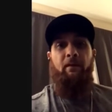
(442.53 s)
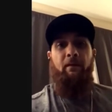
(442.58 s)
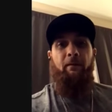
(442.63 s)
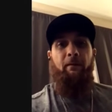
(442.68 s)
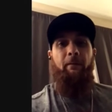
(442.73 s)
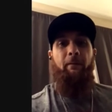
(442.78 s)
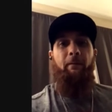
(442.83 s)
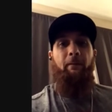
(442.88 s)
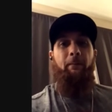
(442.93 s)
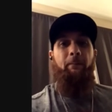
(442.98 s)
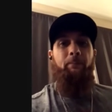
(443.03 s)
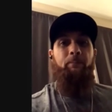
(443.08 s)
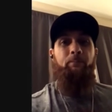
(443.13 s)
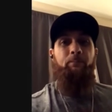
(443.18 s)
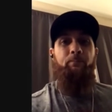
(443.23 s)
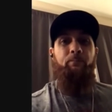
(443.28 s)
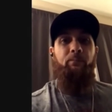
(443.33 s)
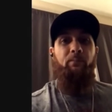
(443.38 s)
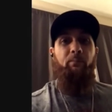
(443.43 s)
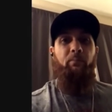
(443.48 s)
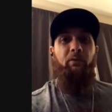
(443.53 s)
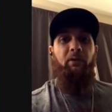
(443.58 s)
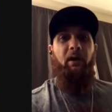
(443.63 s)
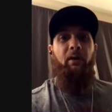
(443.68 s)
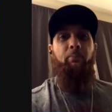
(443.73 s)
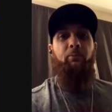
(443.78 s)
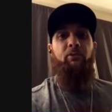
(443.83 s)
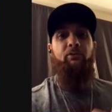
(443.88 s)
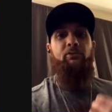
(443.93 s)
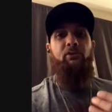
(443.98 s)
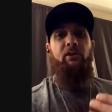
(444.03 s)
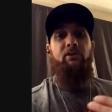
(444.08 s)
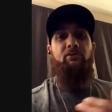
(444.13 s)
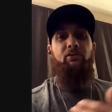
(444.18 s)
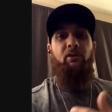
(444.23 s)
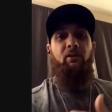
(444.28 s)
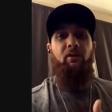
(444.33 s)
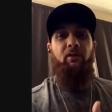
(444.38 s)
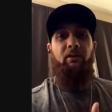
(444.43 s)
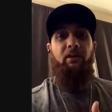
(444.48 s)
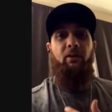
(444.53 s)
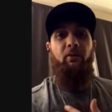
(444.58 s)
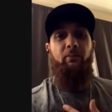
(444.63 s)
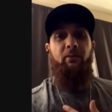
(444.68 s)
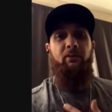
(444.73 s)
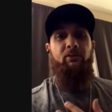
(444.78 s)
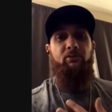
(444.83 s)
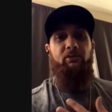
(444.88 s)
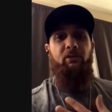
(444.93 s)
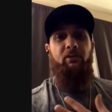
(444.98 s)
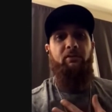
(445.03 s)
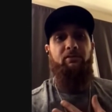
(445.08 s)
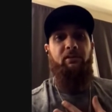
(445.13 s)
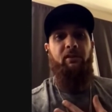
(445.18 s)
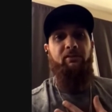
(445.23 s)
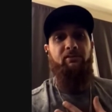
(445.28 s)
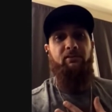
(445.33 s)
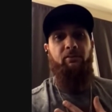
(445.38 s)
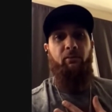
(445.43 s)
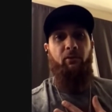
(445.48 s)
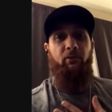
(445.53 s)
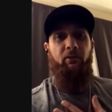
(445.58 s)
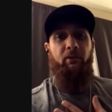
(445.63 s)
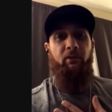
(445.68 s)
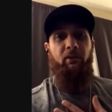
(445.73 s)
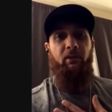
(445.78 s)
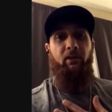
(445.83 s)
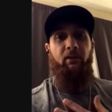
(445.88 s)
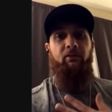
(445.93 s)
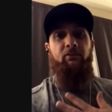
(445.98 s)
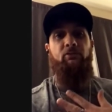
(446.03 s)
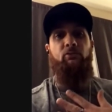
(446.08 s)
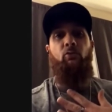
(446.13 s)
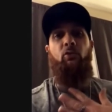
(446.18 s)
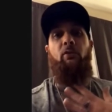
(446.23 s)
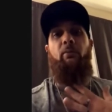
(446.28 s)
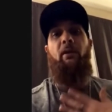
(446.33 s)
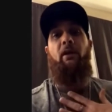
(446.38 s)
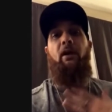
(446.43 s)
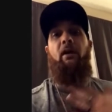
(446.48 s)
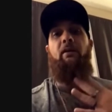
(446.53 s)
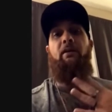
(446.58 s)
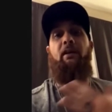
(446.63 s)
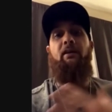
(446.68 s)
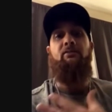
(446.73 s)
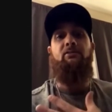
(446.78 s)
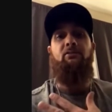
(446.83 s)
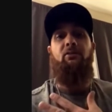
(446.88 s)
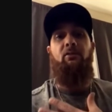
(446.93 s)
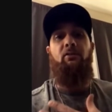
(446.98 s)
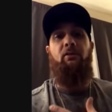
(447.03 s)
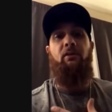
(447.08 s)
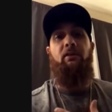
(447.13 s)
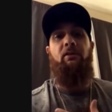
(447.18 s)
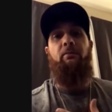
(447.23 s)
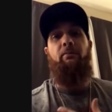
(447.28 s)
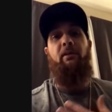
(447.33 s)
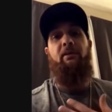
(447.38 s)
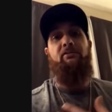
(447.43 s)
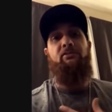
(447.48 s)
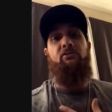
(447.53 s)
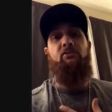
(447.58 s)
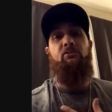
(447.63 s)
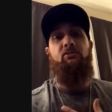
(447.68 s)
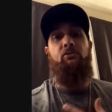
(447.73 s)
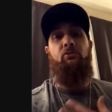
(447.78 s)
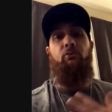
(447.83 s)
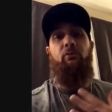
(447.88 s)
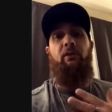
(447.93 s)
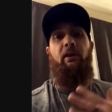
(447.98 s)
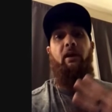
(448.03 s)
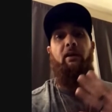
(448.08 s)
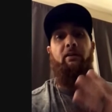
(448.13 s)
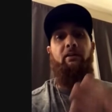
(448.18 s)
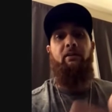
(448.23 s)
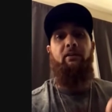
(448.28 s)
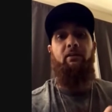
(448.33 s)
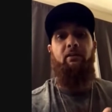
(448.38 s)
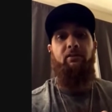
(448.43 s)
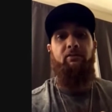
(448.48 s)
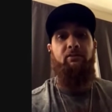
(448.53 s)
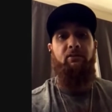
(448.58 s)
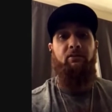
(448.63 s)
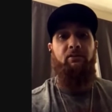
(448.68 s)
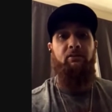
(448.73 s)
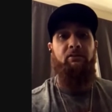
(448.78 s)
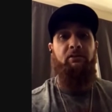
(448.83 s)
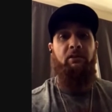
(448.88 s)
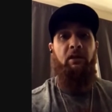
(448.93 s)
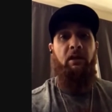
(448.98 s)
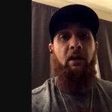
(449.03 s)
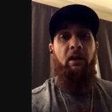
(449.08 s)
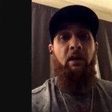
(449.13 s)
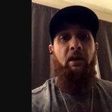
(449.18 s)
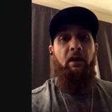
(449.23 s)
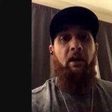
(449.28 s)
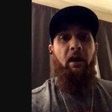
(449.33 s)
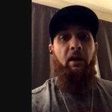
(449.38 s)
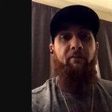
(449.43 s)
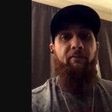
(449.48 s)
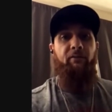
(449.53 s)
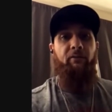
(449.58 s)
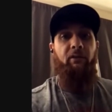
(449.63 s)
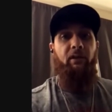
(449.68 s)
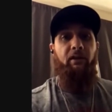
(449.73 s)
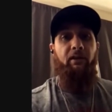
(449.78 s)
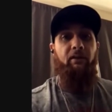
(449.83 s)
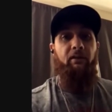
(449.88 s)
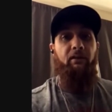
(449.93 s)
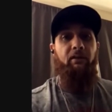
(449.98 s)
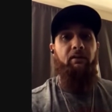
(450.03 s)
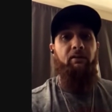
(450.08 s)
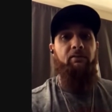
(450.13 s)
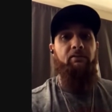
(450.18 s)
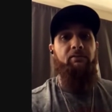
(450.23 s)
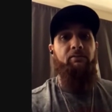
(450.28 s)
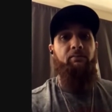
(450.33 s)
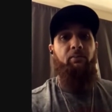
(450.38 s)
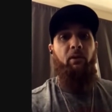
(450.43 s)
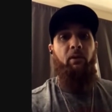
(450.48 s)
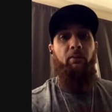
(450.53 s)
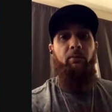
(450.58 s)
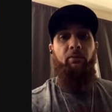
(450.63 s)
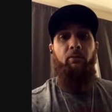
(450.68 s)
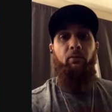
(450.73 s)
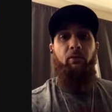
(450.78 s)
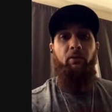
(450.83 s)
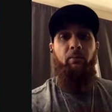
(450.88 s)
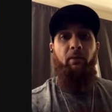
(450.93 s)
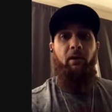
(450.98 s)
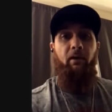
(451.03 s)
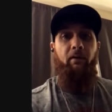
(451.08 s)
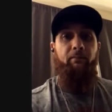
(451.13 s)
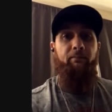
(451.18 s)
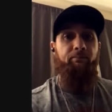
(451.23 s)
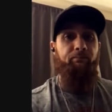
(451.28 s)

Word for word: you know, but I appreciate y'all allowing me to share the testimony and the story behind that song and the message to reality hits because I feel like it is probably one of my